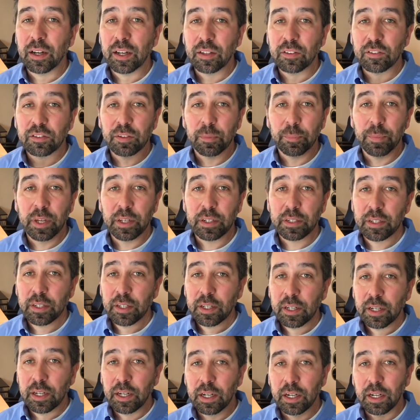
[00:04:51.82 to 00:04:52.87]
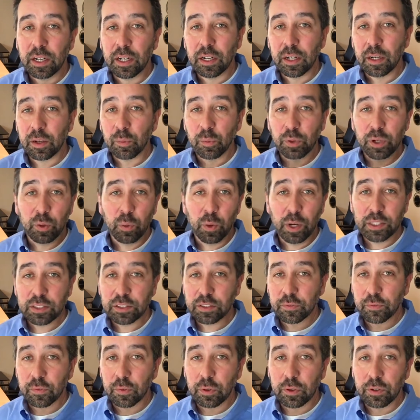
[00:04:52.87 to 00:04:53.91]
and submit a
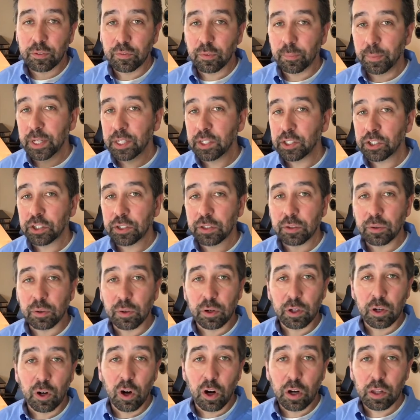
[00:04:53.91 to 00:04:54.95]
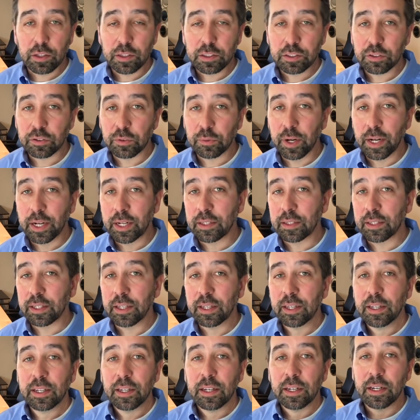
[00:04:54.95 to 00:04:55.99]
request for information or call us
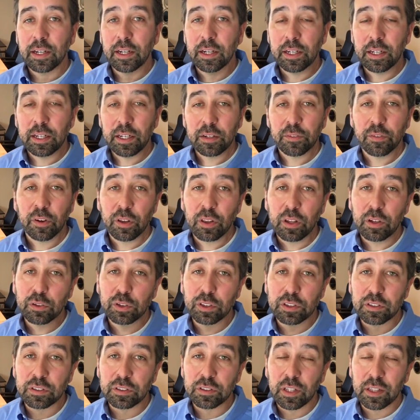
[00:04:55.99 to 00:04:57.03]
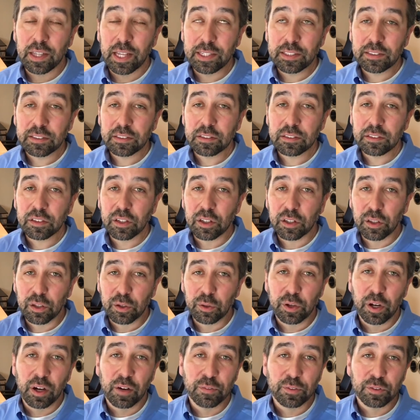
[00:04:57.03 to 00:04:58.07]
directly. Any of our licensed
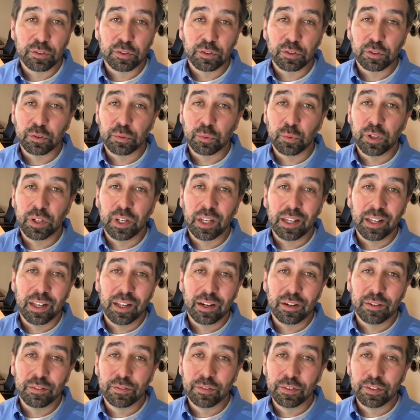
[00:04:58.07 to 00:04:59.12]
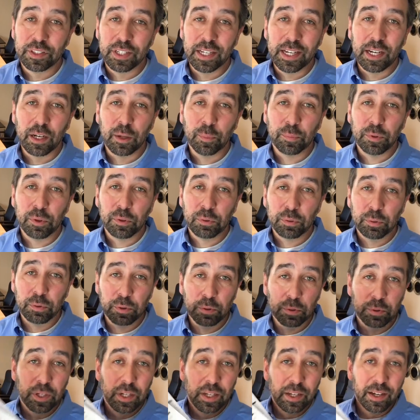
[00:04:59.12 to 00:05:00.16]
loan officers would love to help you
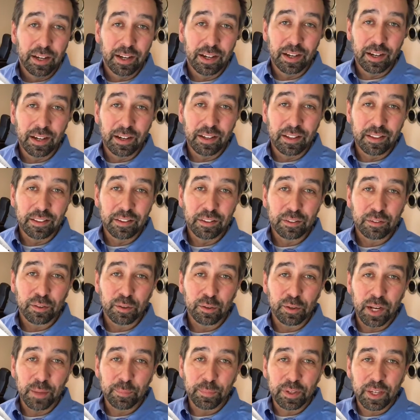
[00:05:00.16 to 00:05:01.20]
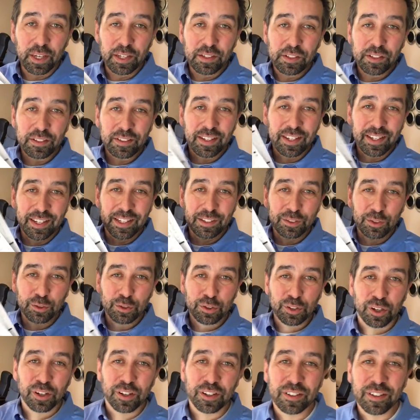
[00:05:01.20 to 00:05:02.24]
through this loan application and get you
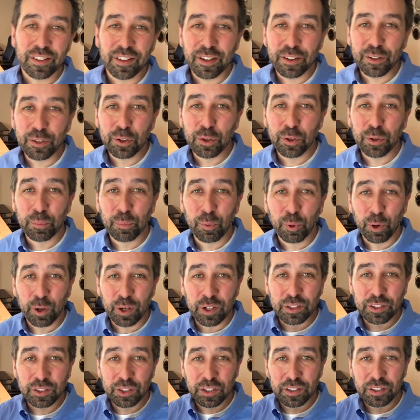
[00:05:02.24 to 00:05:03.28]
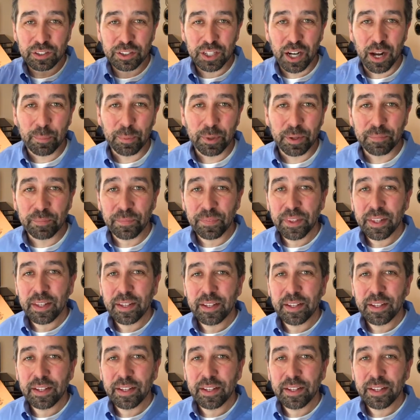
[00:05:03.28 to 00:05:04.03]
started on your mortgage shopping.